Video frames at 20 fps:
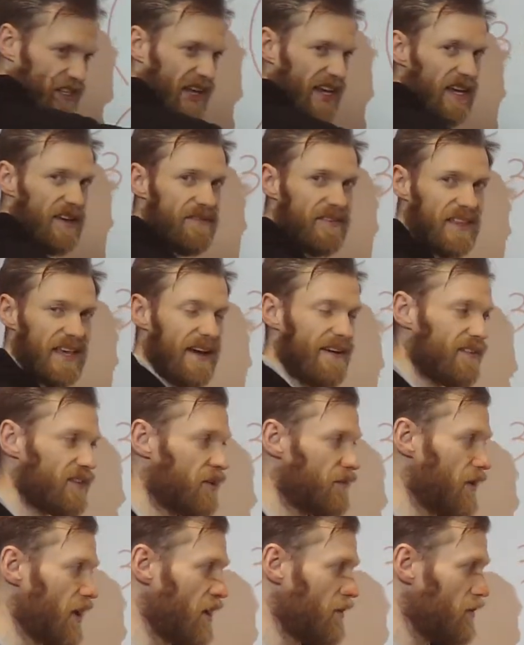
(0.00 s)
stay over there at
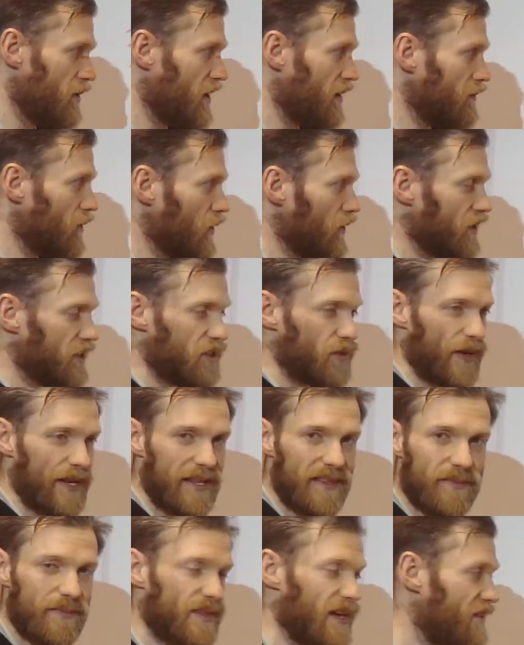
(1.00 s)
the moment. I'm not going to do
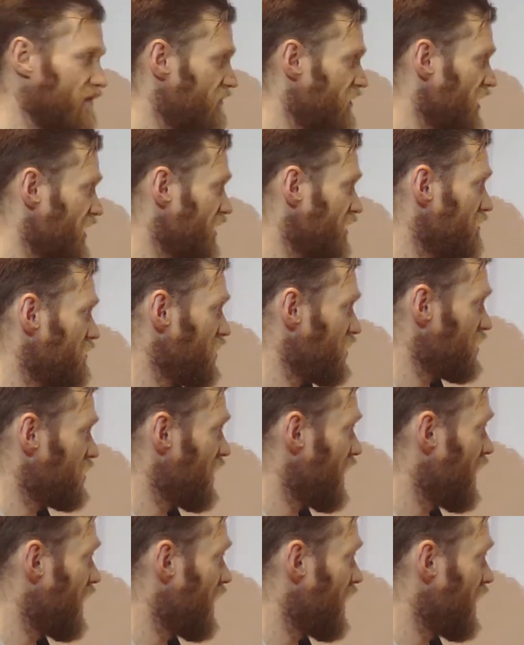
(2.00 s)
anything with that 5 just